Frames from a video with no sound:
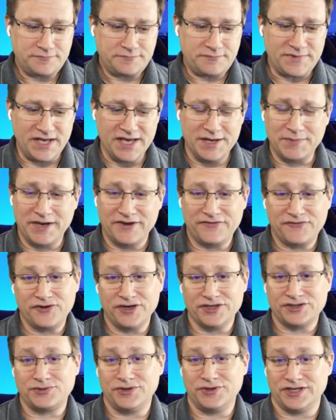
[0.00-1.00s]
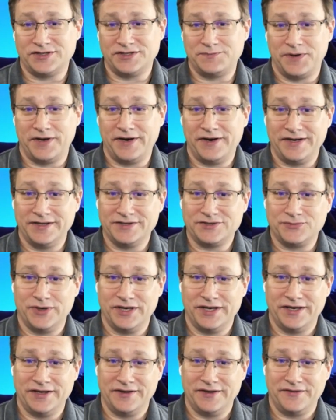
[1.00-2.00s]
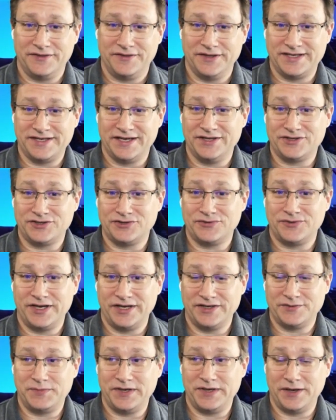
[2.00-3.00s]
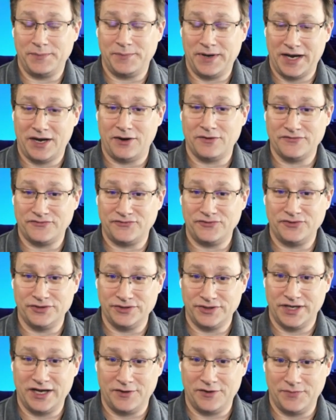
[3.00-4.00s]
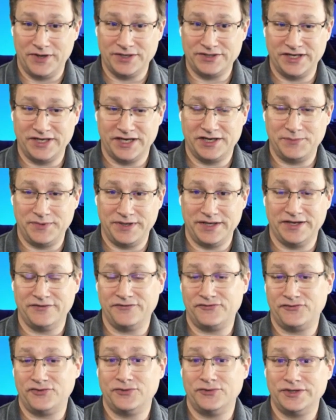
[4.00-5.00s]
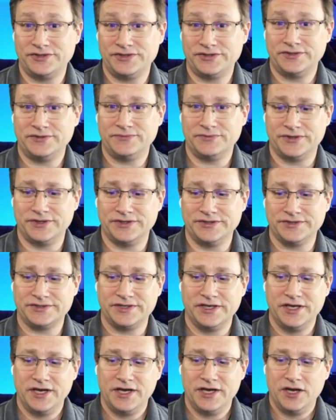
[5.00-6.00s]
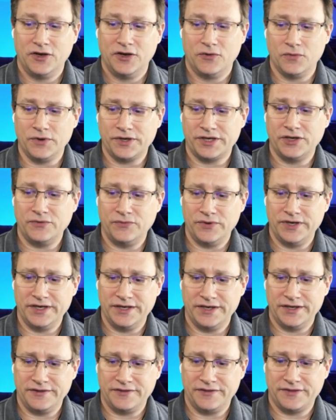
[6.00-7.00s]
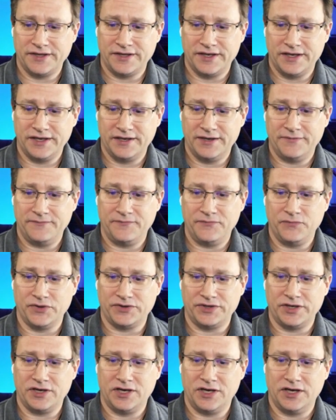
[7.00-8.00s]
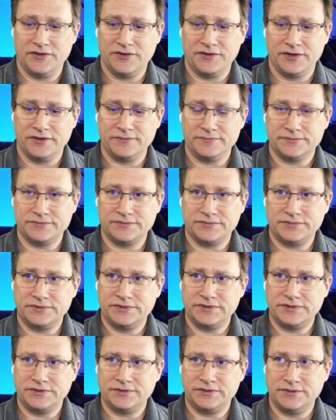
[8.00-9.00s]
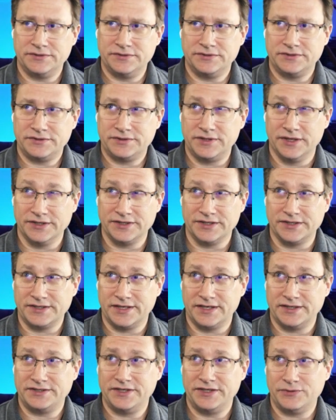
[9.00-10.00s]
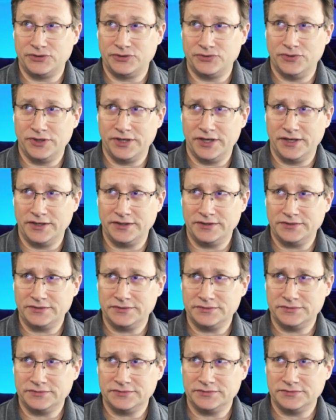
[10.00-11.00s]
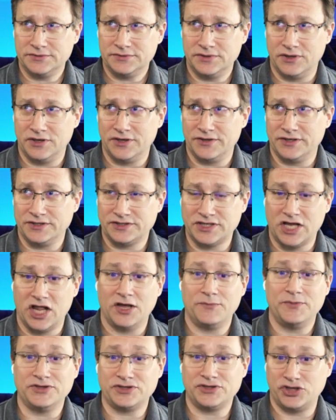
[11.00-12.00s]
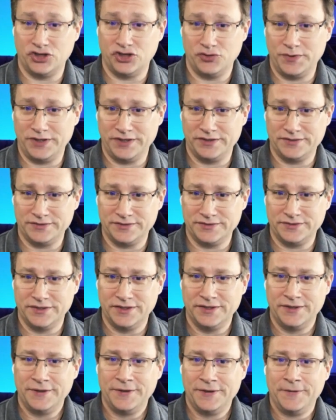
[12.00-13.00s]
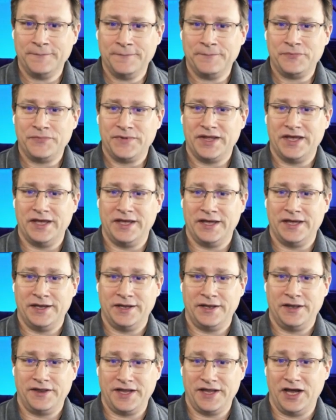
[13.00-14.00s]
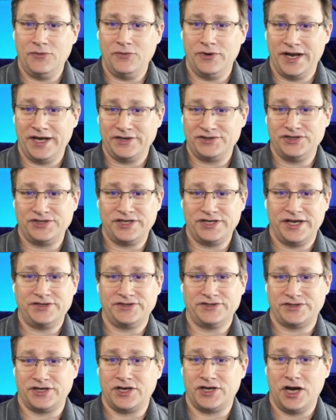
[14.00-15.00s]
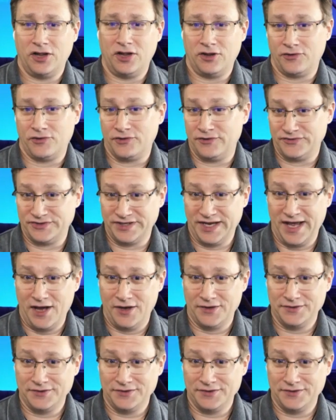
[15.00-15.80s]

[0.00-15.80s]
and my first real experience with the tensor rings being powerful and how much they could be influential was working with uh, what they call the does it uh, Teotihuacan or the Solomon's Cubit, and that one actually changes the color of sound.